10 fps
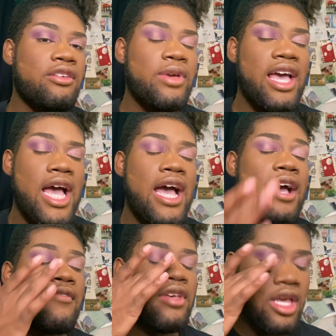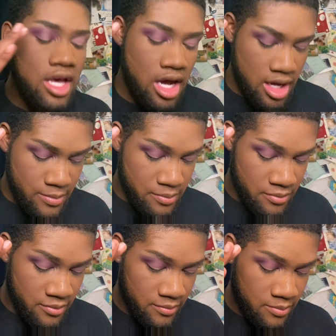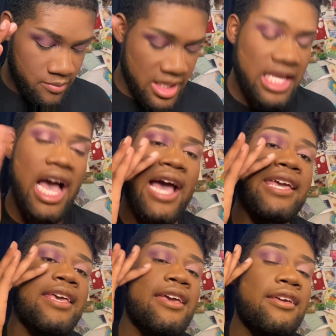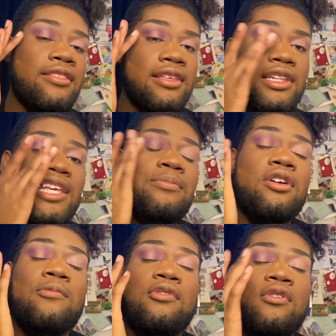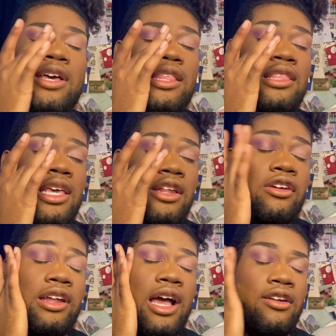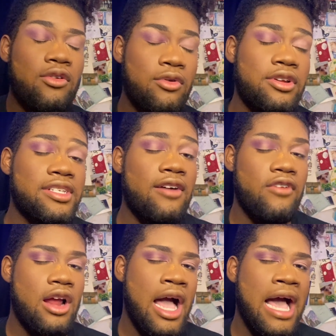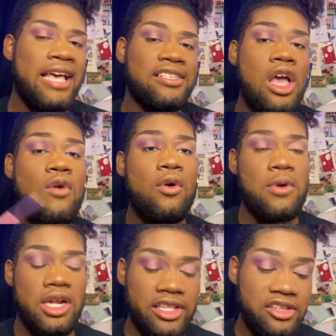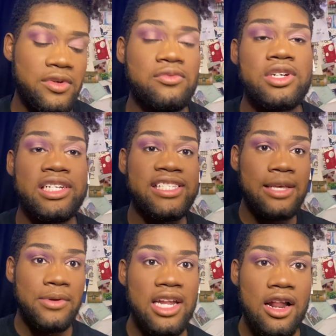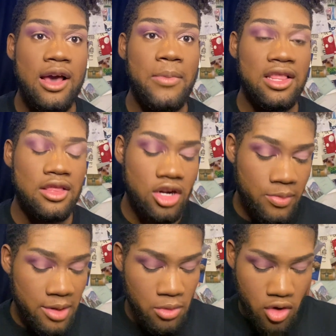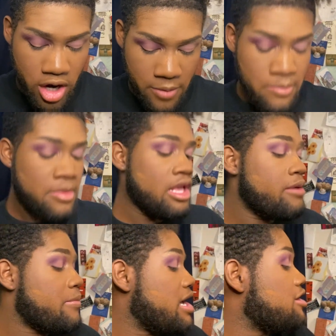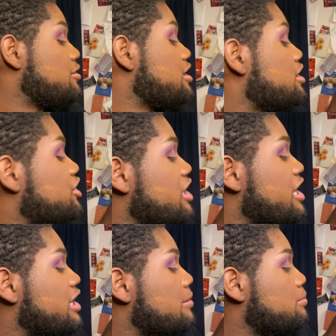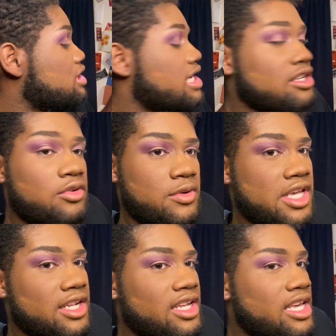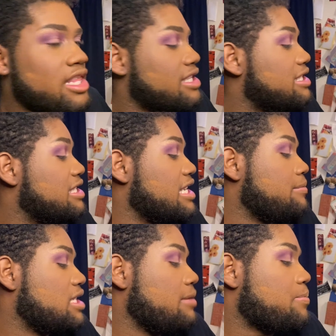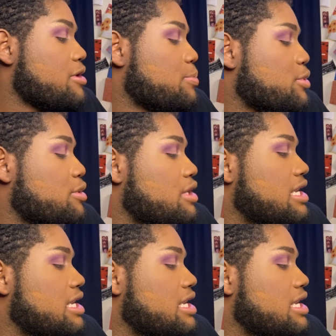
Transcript: we have High King, the deep purple, in the inner and outer corners of our eyes, what we're gonna do is we're gonna deepen it up a little bit more by using the shade Blood Queen, this deep purple.